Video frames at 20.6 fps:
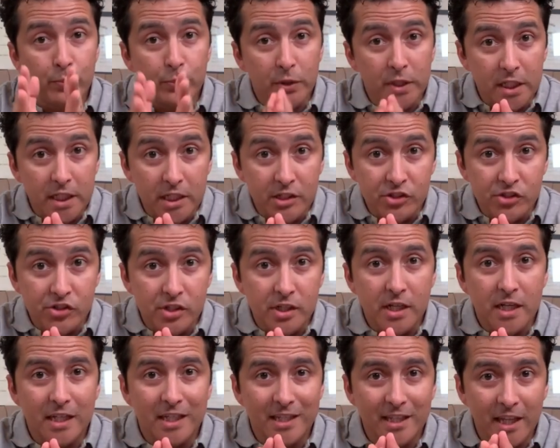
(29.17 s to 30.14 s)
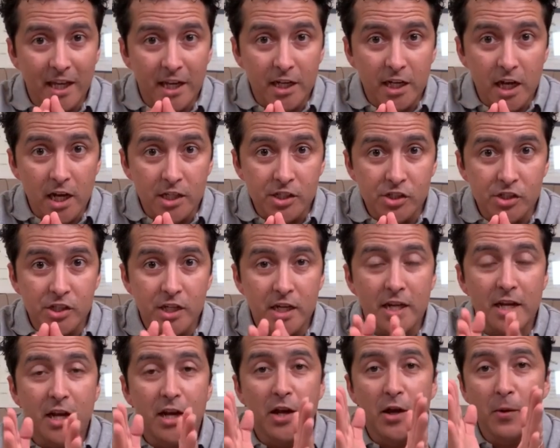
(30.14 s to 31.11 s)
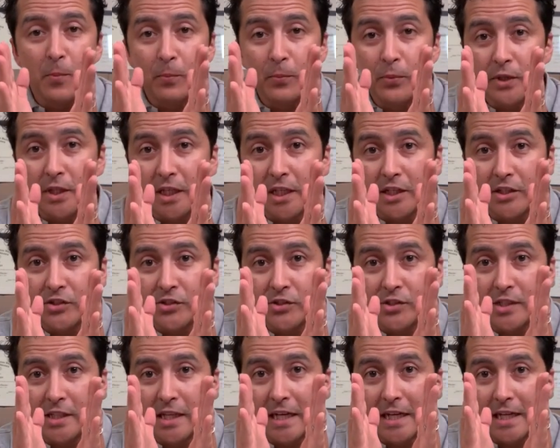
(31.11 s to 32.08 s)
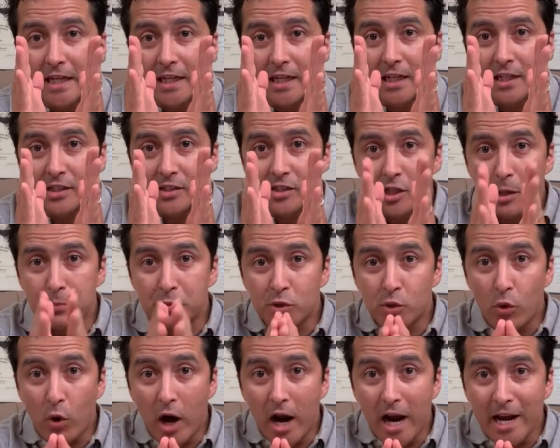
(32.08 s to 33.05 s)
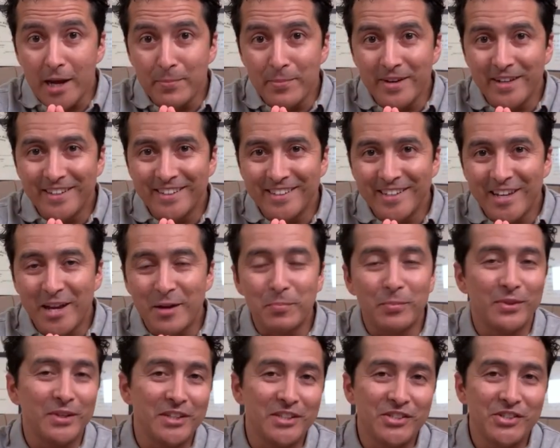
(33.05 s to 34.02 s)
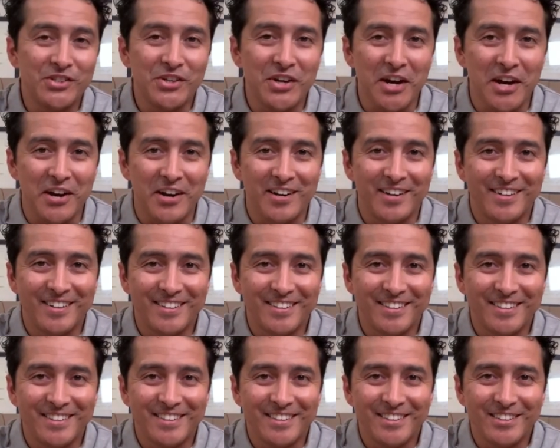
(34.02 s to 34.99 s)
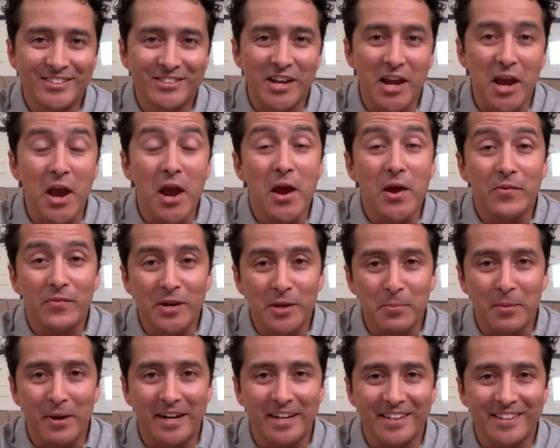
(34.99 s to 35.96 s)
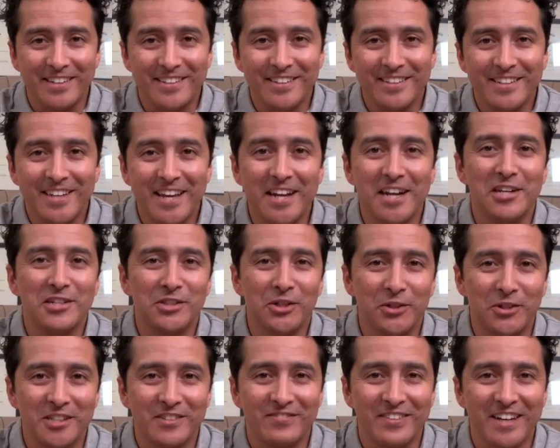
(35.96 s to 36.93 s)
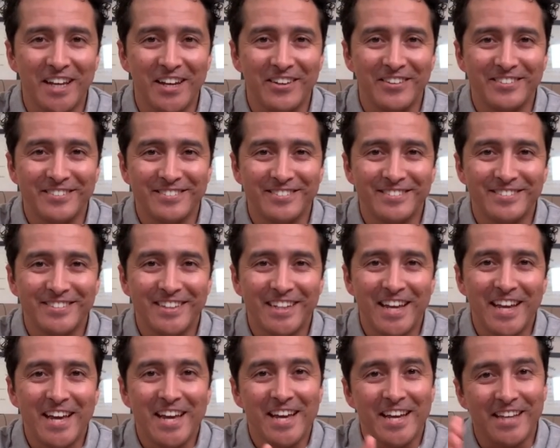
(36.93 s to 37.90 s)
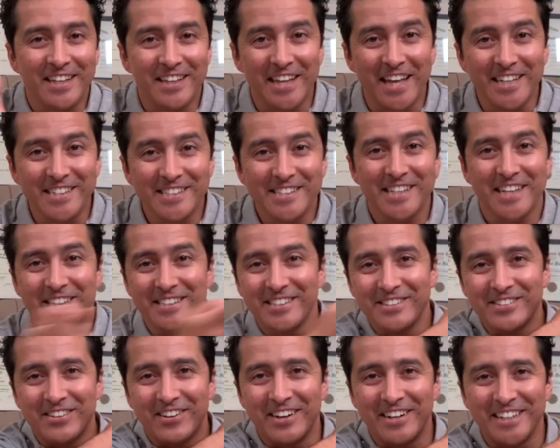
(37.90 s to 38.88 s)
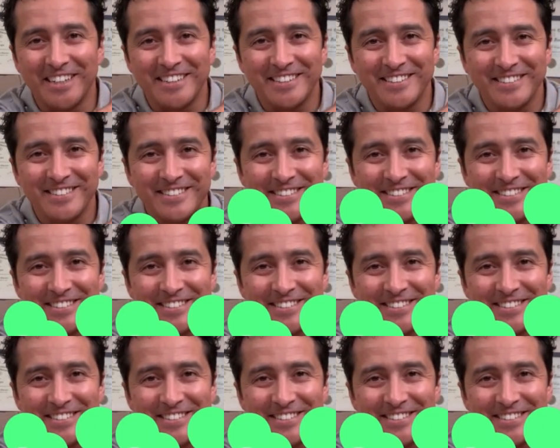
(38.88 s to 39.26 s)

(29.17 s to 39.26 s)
please like us, please subscribe, and please share so everybody can enjoy this video. Let's get started.